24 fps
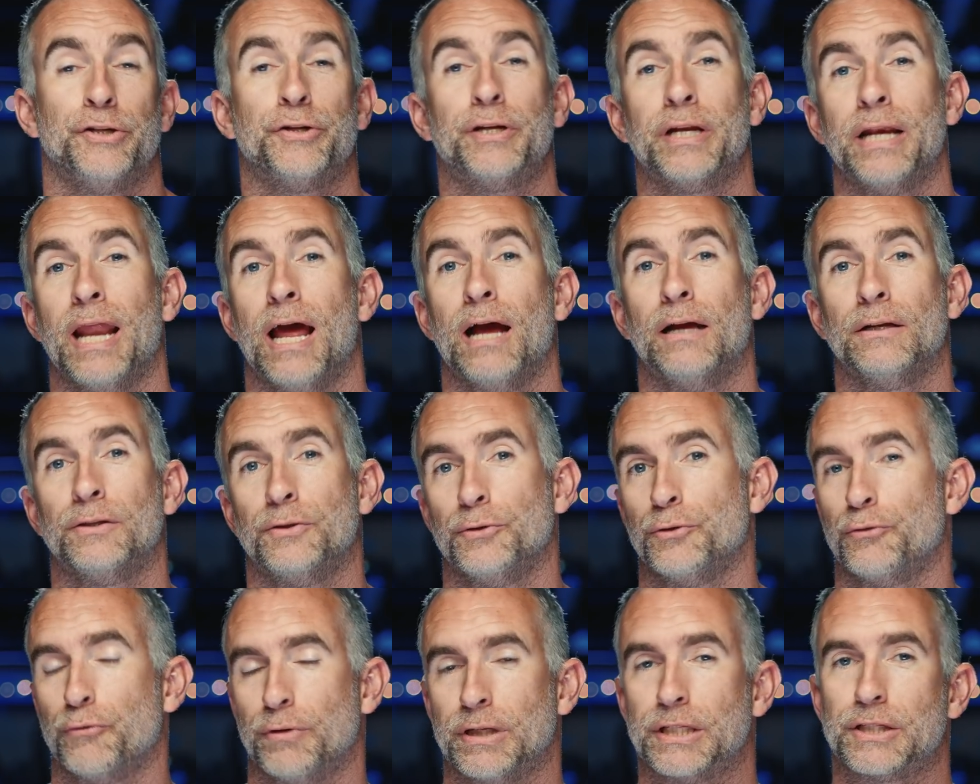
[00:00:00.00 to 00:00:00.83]
You can now
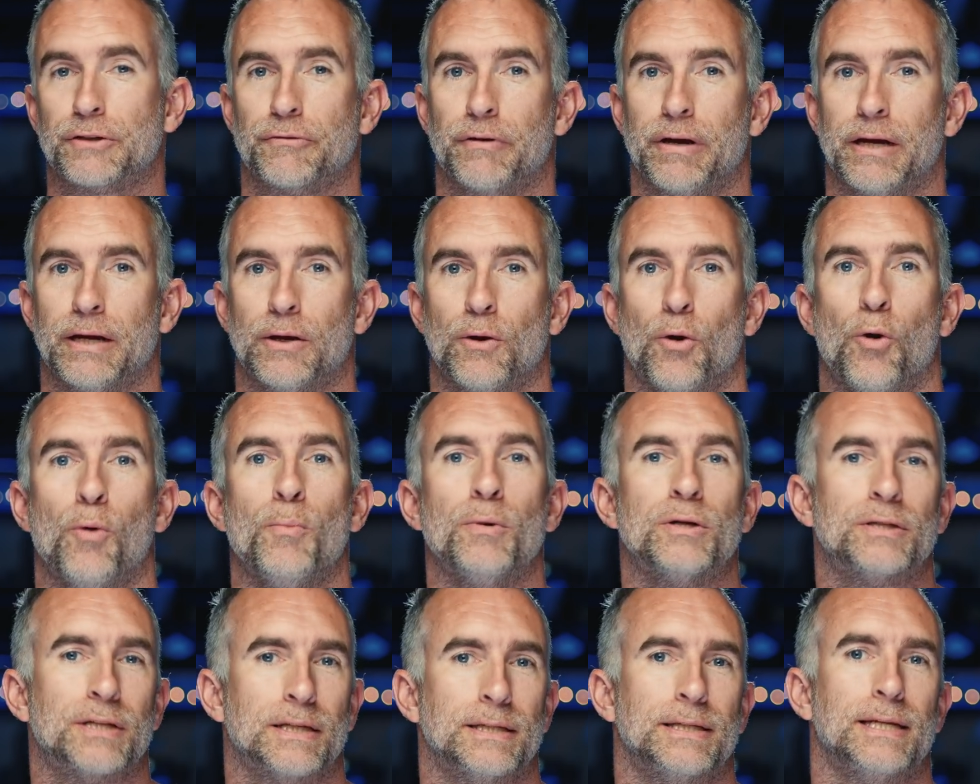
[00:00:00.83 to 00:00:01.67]
do green screen
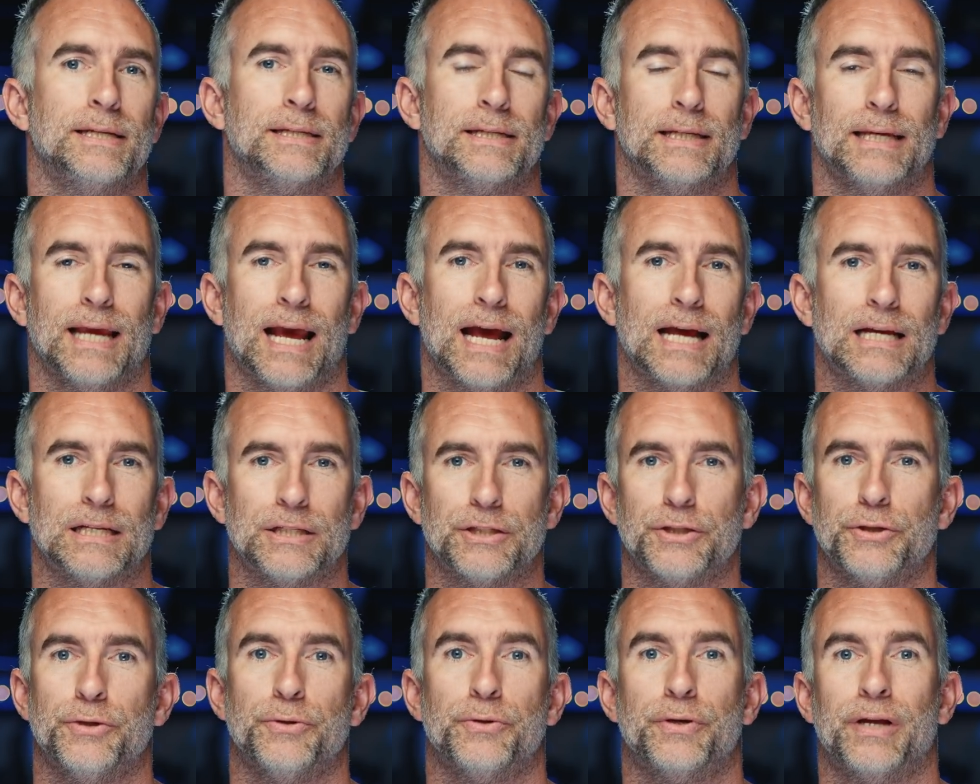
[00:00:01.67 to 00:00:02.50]
almost as easily
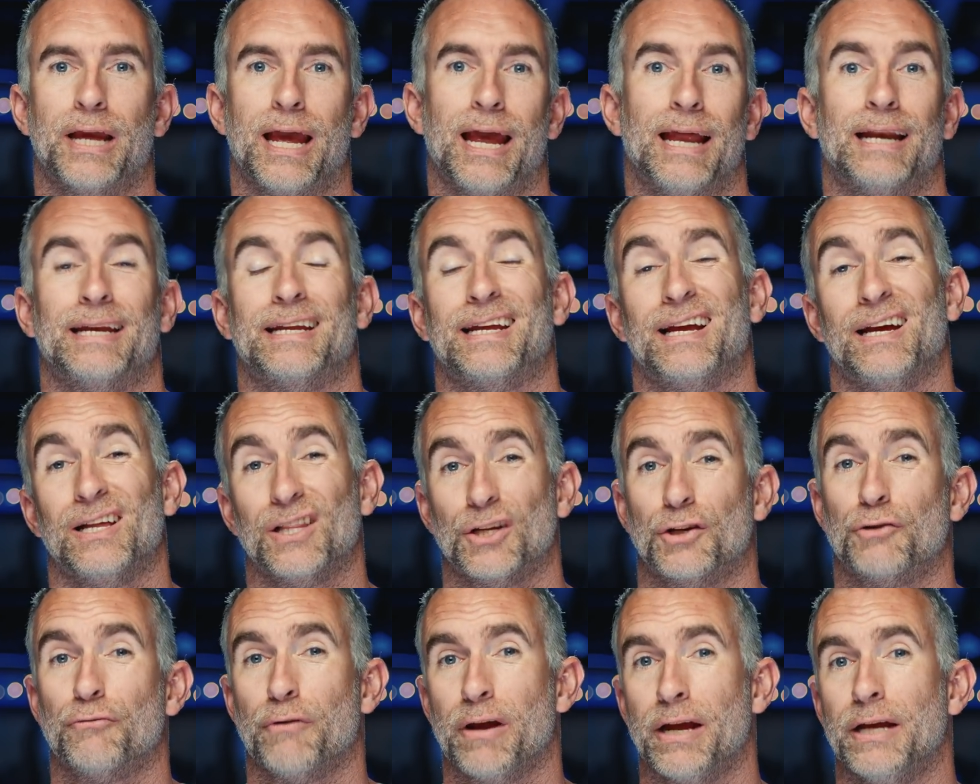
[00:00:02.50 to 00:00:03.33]
as you can
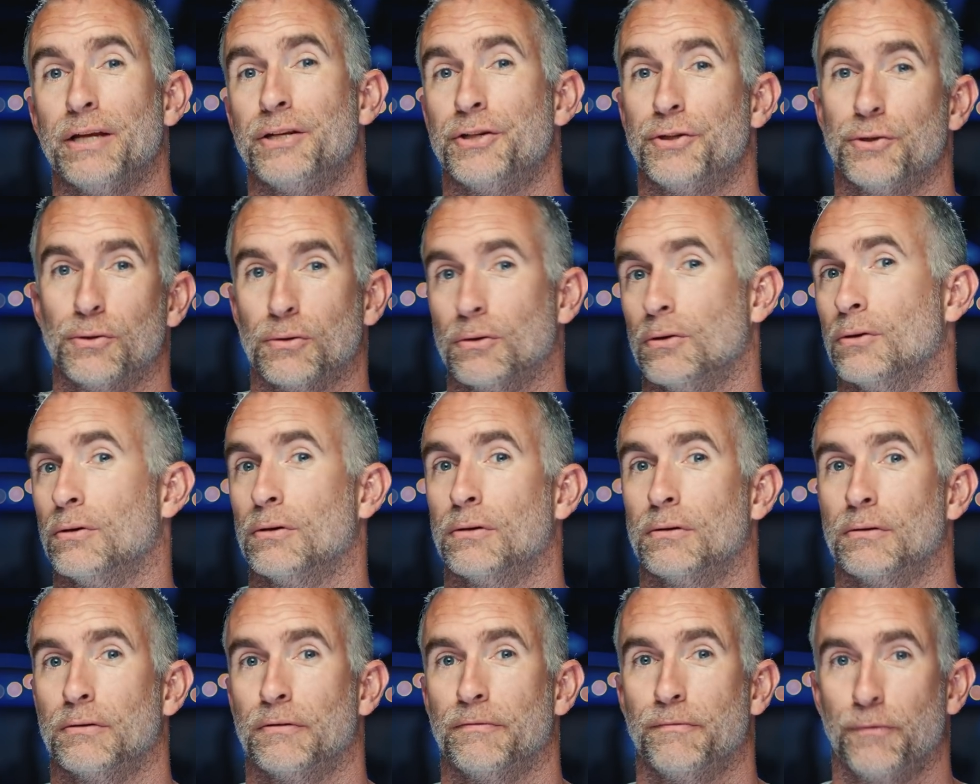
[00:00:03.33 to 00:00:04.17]
color grade
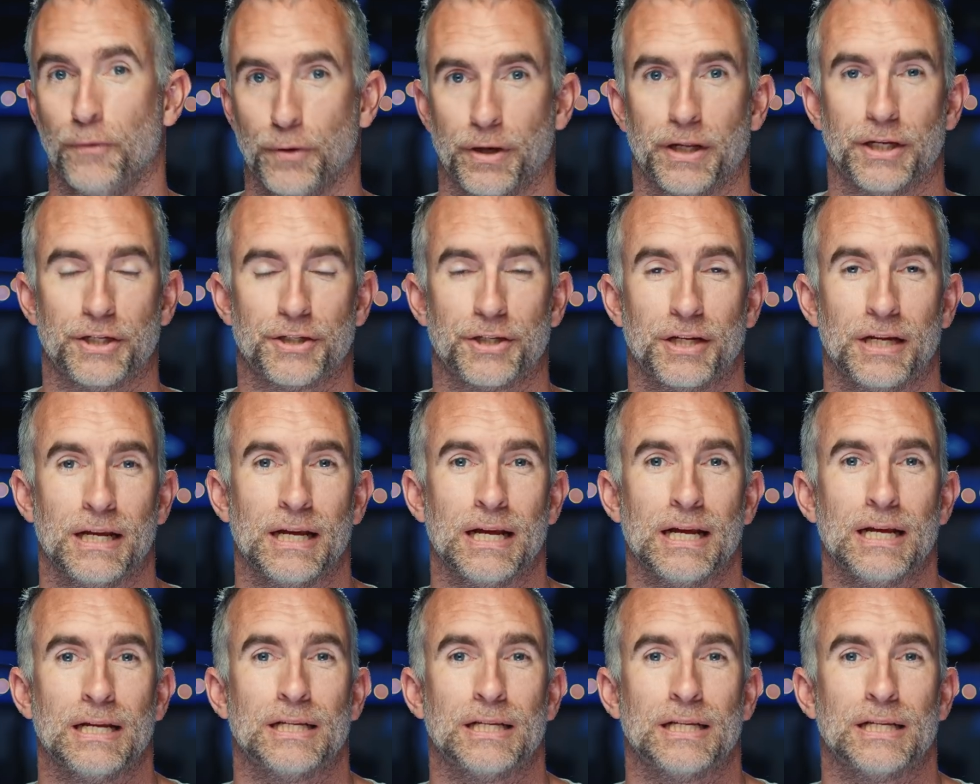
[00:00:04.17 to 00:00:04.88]
your footage.